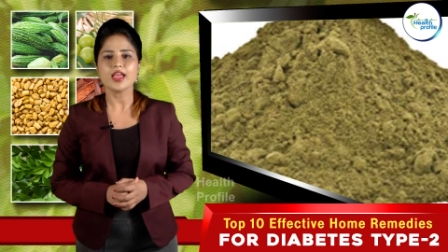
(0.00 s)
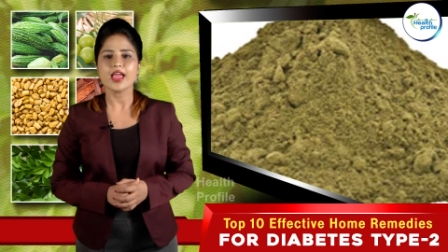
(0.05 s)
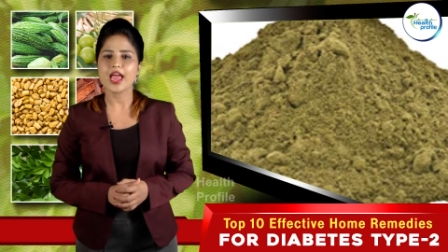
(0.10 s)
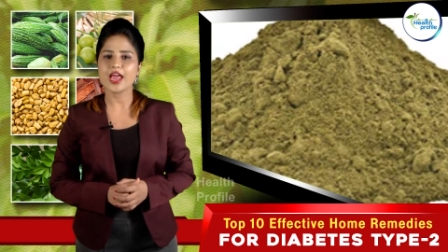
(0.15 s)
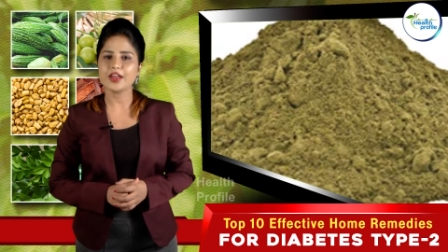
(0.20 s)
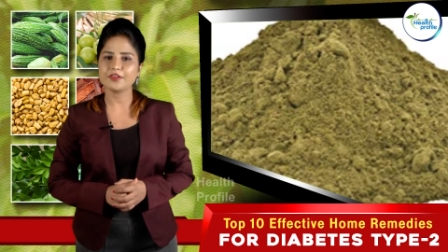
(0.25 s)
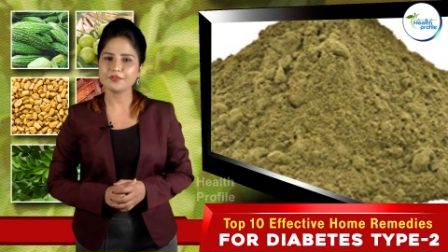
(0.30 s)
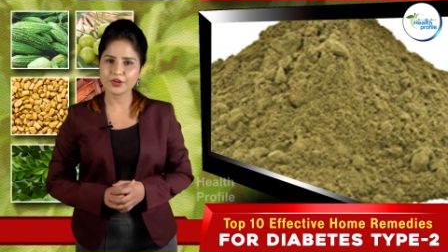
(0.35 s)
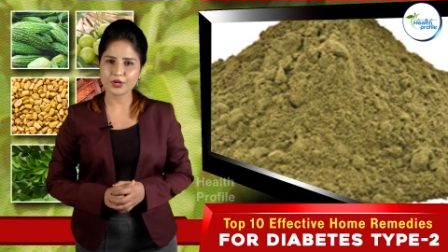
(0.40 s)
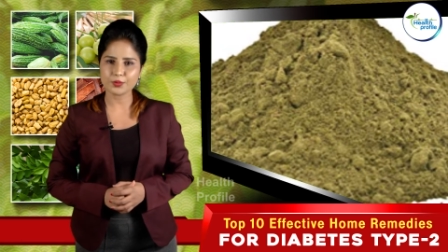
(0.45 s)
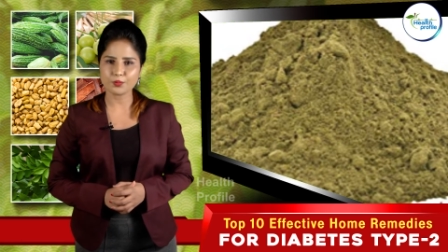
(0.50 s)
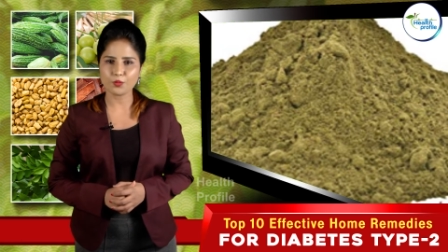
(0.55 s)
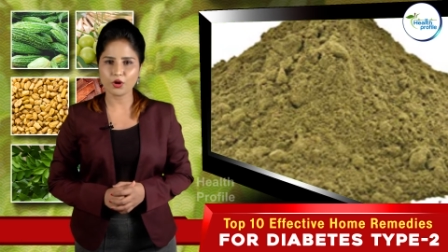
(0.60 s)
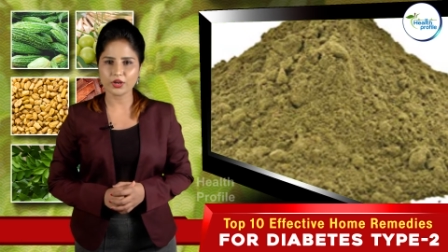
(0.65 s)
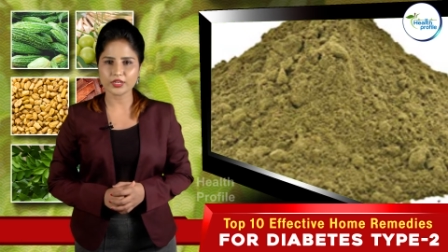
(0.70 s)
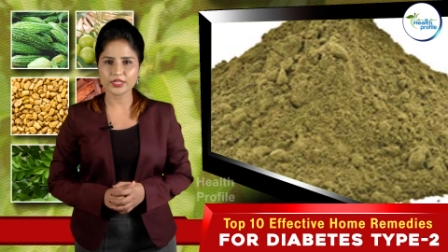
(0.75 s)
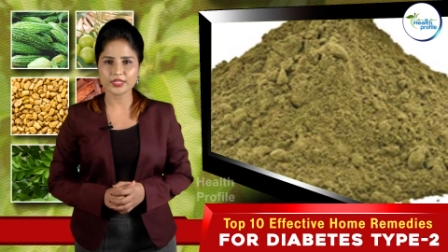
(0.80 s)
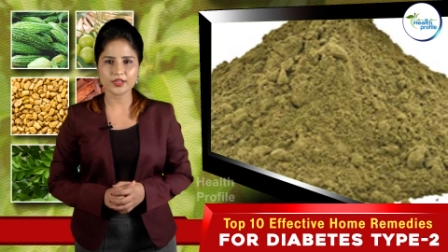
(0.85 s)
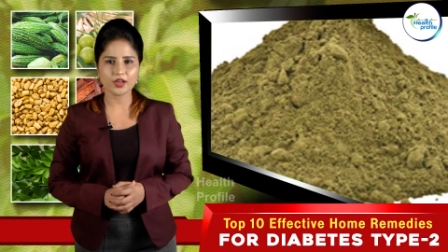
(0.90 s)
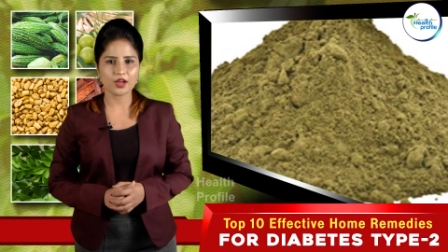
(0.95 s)
every
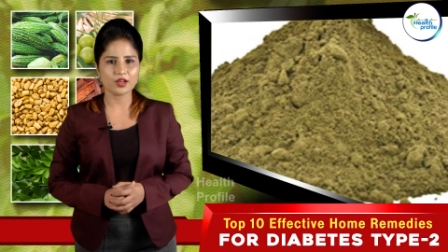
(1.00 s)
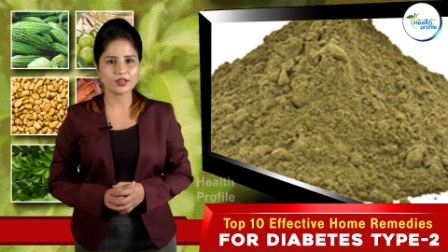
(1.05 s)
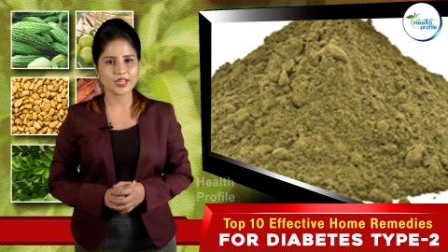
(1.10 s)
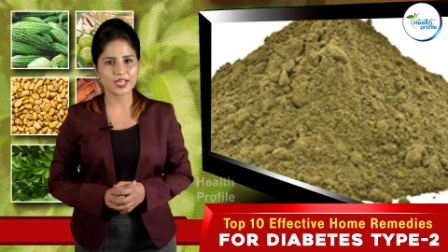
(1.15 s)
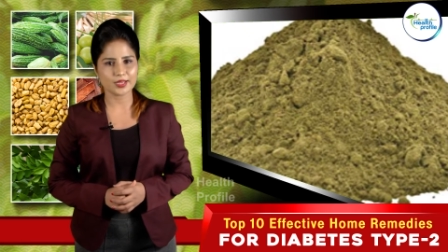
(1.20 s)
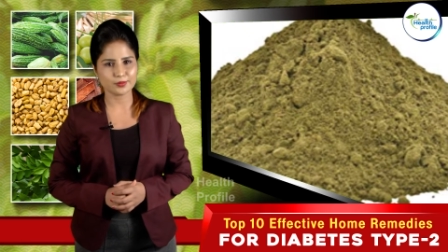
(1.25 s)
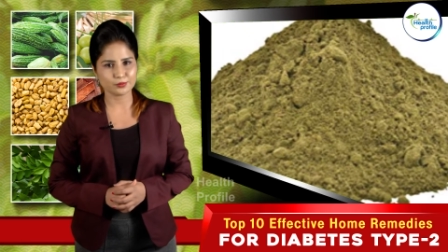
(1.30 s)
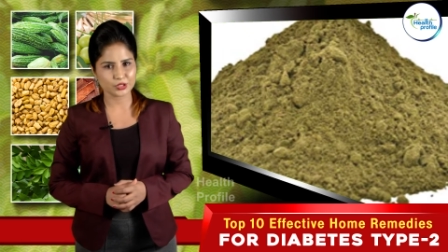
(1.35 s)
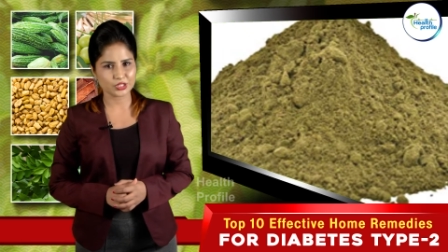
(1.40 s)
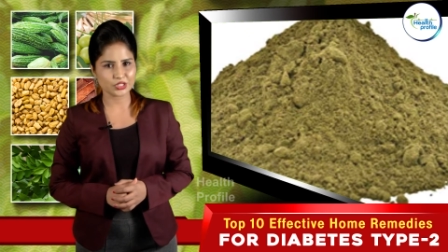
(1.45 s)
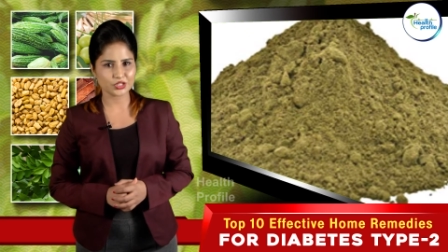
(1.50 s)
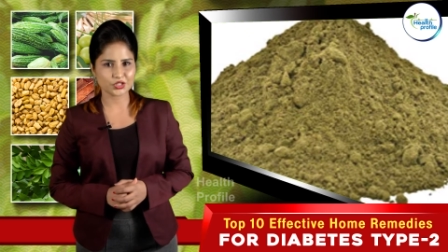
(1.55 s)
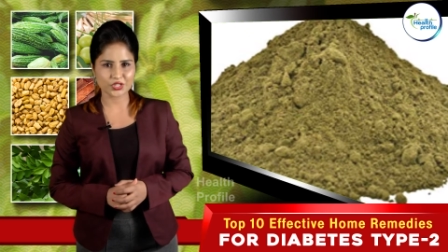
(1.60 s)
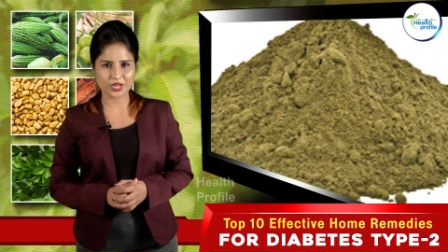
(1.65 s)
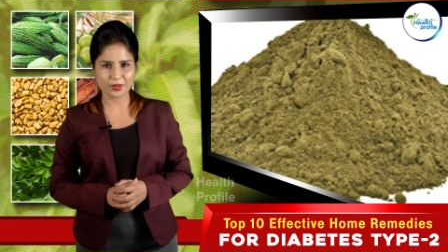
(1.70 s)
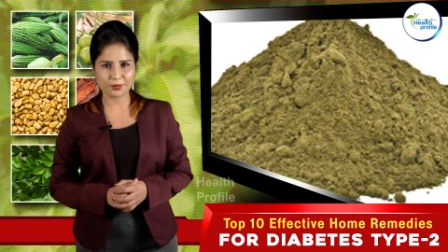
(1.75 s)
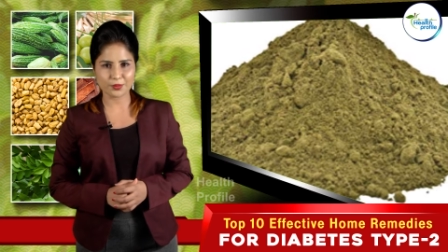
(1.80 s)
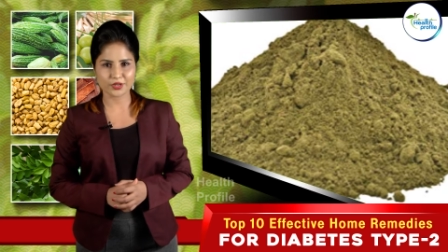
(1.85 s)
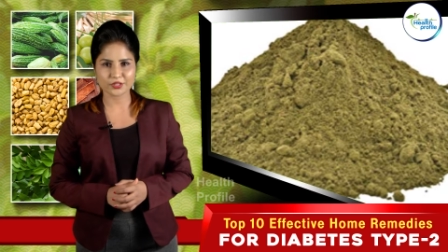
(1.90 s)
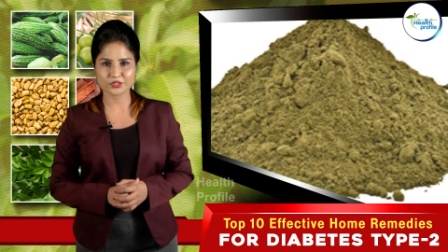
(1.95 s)
morning on empty
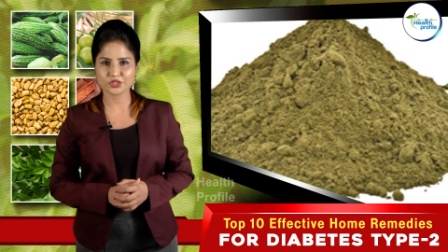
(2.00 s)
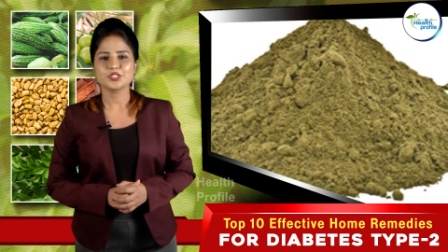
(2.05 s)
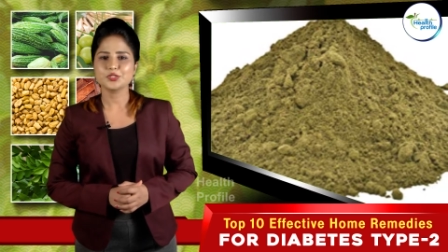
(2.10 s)
stomach